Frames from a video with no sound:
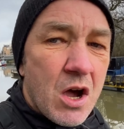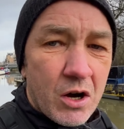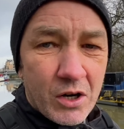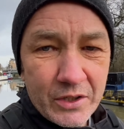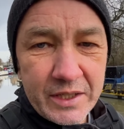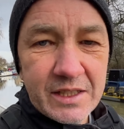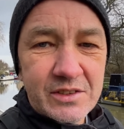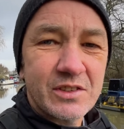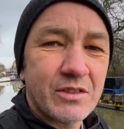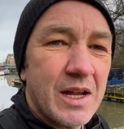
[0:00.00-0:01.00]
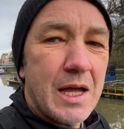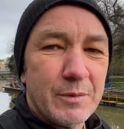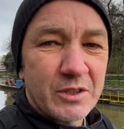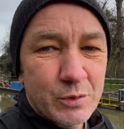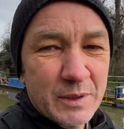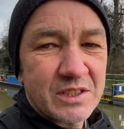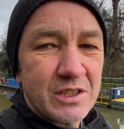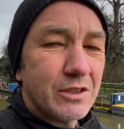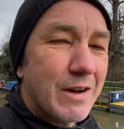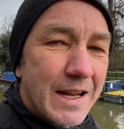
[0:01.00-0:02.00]
on Instagram and
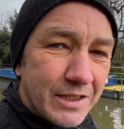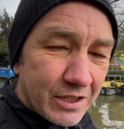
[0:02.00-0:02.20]
Twitter and